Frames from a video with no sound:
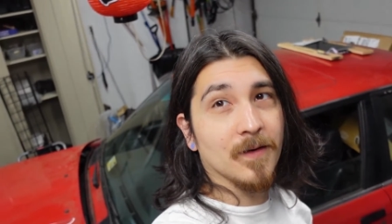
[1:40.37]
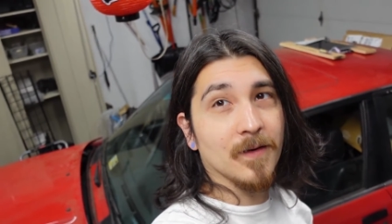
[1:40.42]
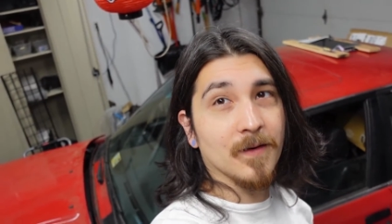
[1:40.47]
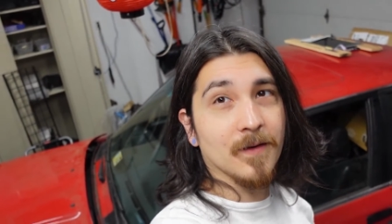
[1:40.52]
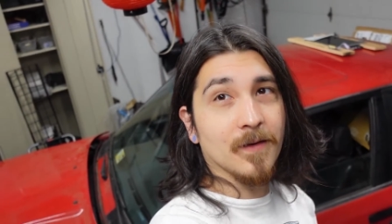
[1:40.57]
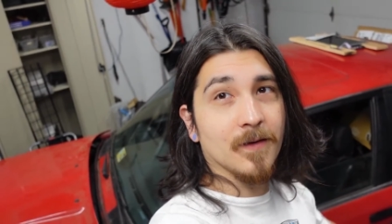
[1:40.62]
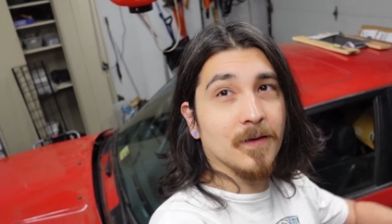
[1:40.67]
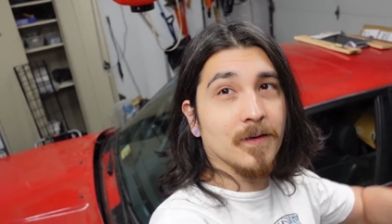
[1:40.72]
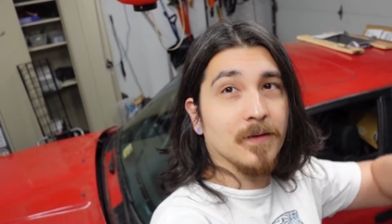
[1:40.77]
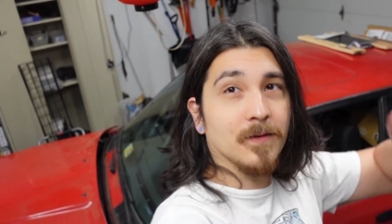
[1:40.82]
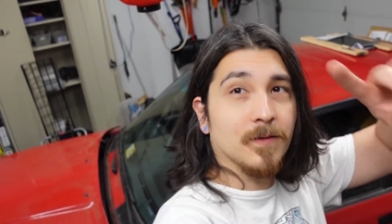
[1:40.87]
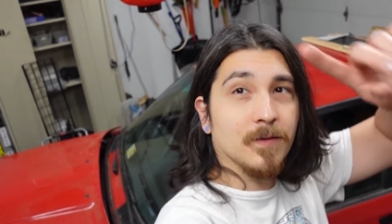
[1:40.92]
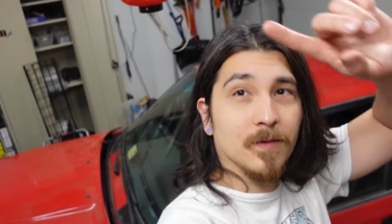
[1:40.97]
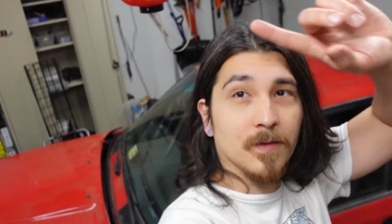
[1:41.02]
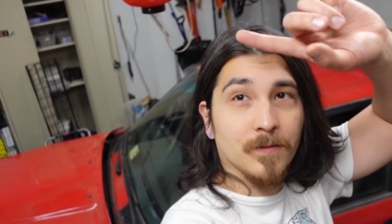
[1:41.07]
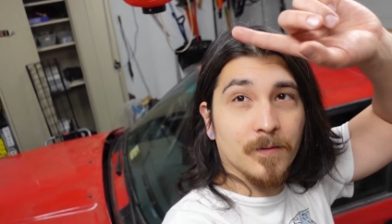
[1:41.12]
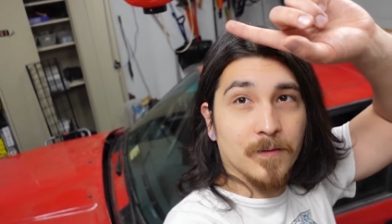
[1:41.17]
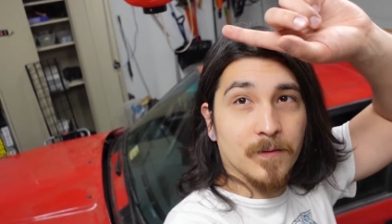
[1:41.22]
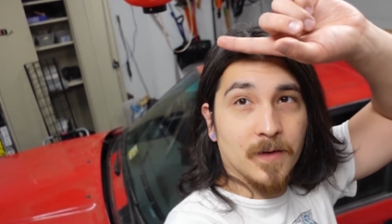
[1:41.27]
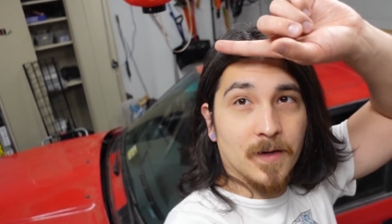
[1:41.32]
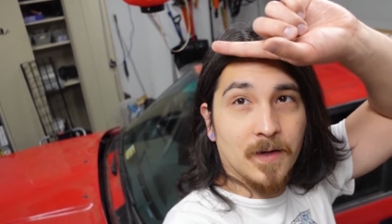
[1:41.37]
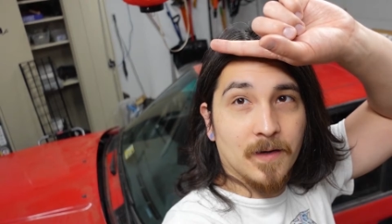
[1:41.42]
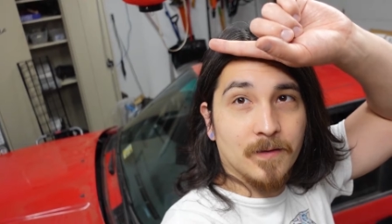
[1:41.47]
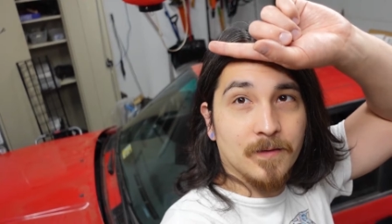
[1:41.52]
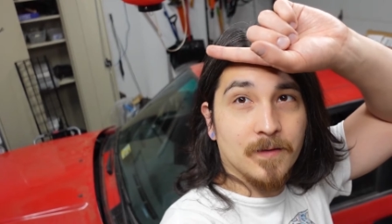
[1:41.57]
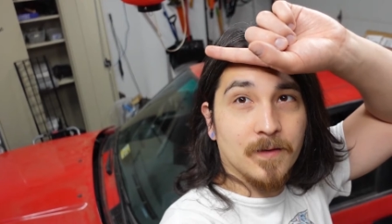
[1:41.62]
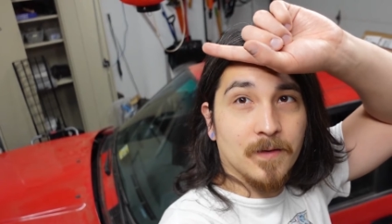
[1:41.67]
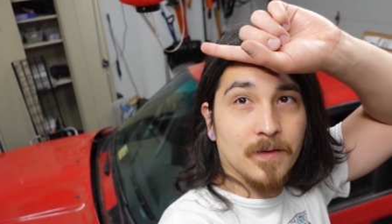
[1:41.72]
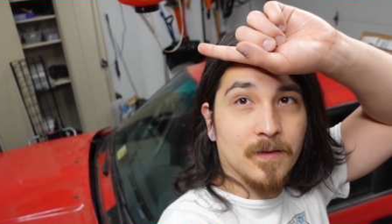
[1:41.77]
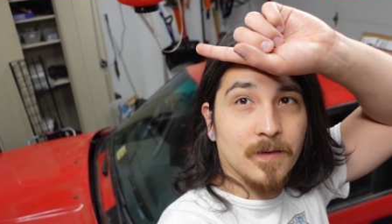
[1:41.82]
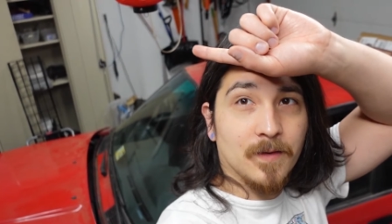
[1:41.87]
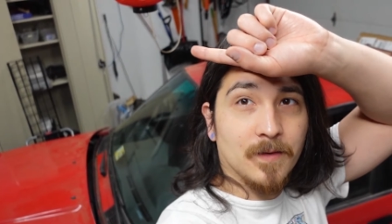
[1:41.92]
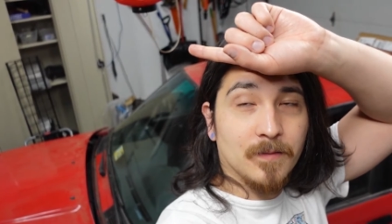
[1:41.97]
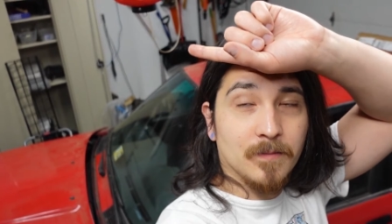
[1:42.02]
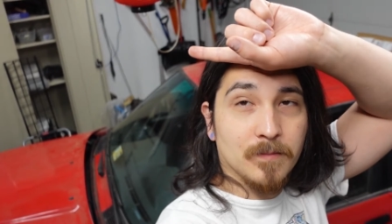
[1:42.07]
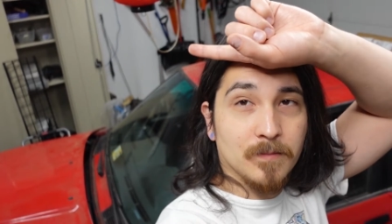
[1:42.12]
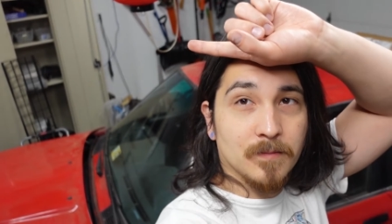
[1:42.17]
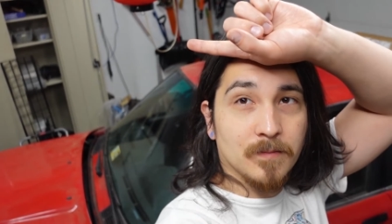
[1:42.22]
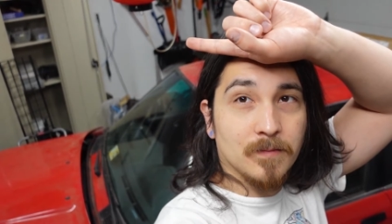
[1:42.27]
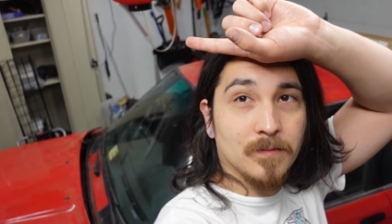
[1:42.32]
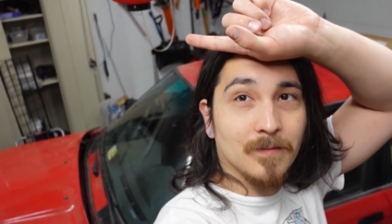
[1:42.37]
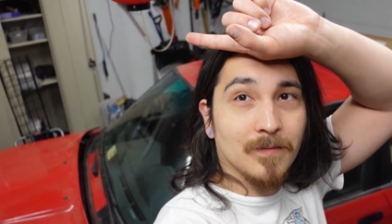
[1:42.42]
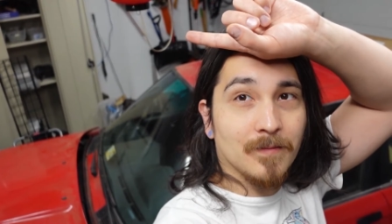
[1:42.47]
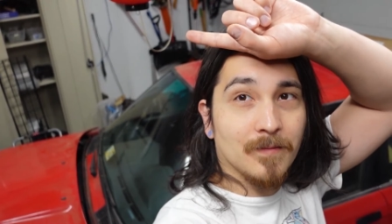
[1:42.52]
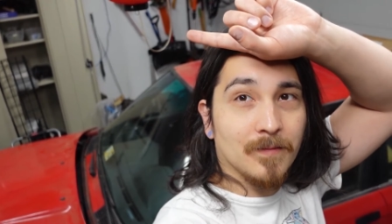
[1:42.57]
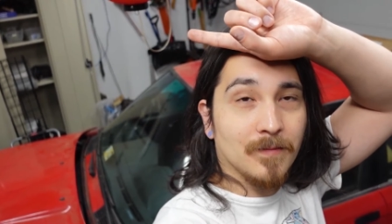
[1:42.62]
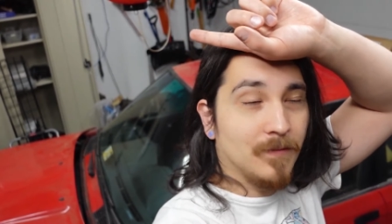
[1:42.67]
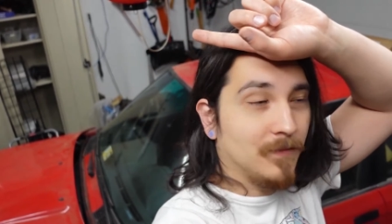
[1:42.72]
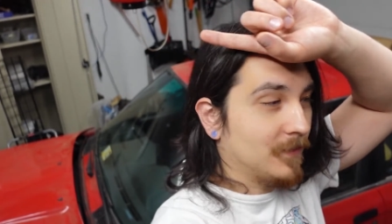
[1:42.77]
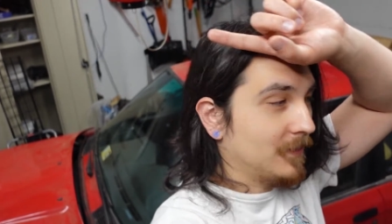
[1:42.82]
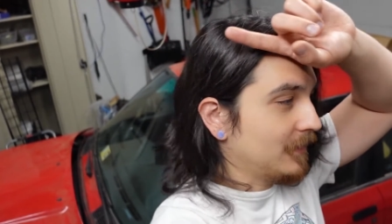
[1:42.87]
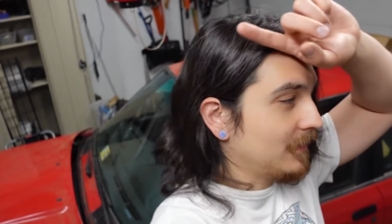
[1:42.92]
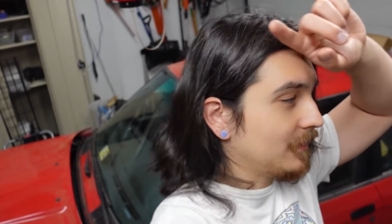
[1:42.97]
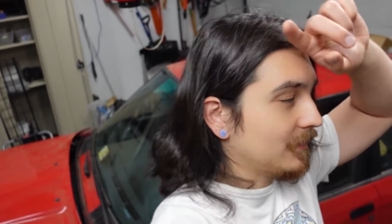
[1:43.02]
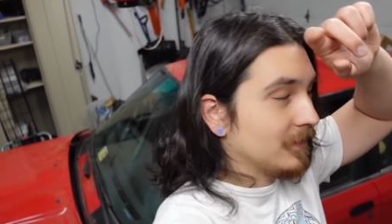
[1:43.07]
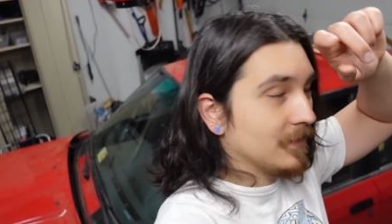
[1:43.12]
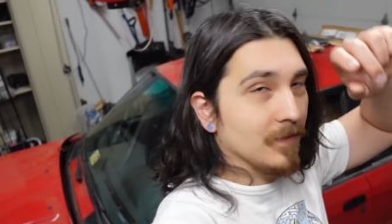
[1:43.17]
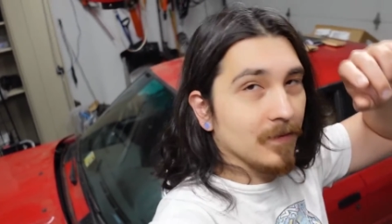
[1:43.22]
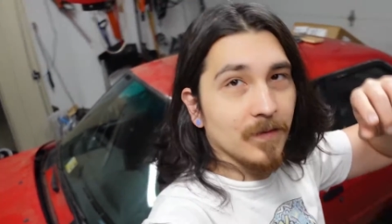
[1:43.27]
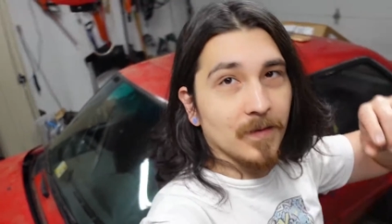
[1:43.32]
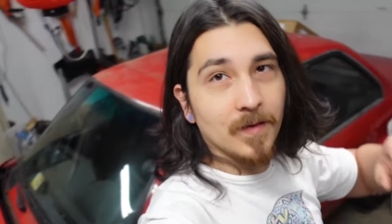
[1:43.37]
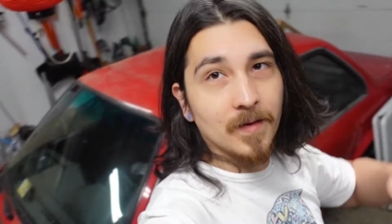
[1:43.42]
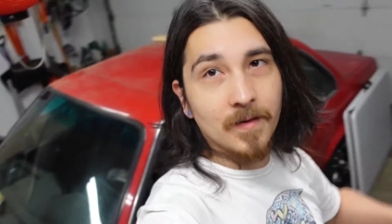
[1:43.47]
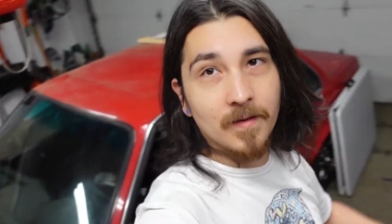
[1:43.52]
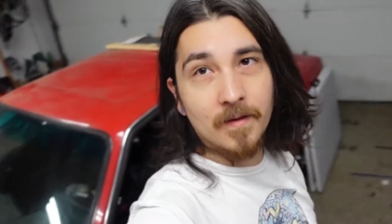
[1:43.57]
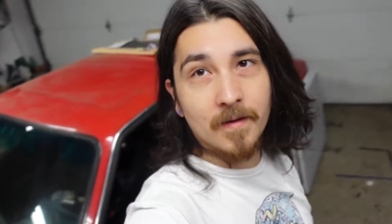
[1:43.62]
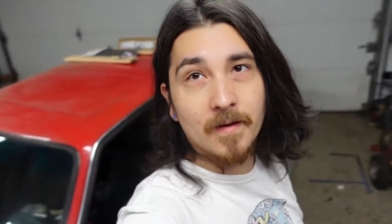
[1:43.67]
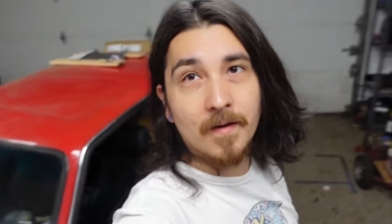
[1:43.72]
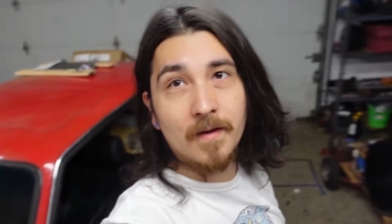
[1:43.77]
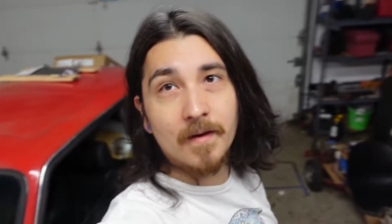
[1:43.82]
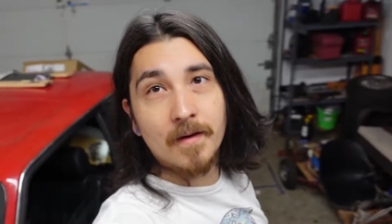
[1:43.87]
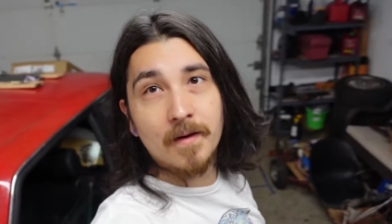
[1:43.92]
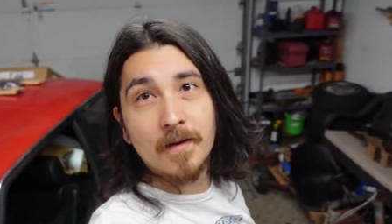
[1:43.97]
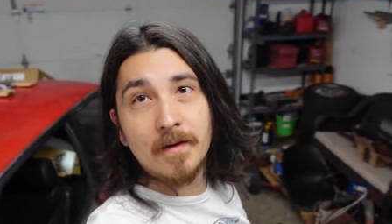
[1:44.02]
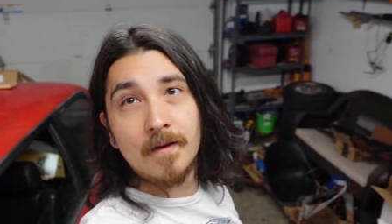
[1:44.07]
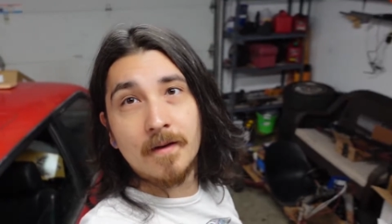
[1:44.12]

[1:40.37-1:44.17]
uh, server racks gone, um, and like